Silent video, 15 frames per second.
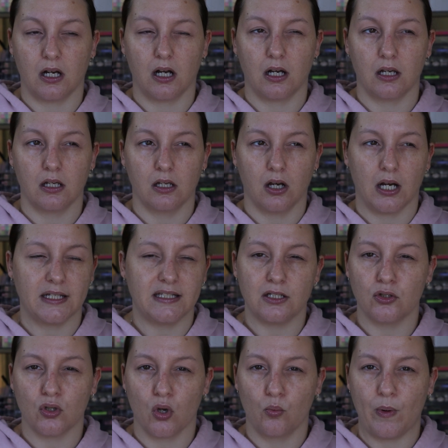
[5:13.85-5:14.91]
I
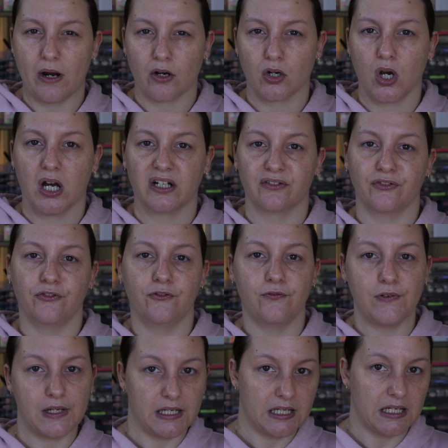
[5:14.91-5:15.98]
didn't know where it kind of
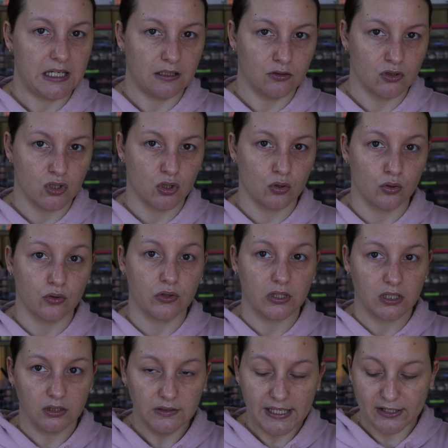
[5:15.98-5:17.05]
fit into the
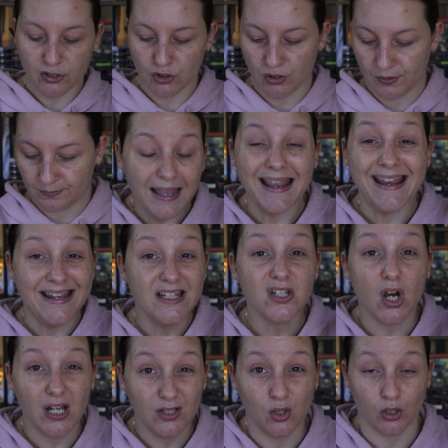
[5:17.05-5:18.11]
collection, and
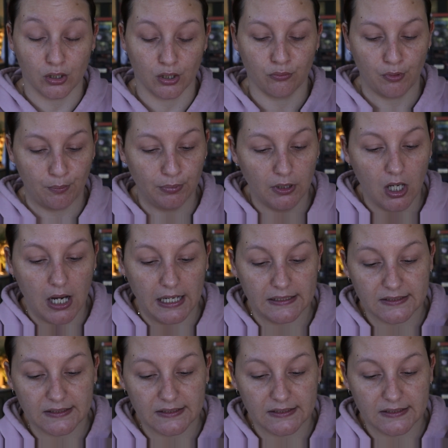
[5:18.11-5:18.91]
I got a reply.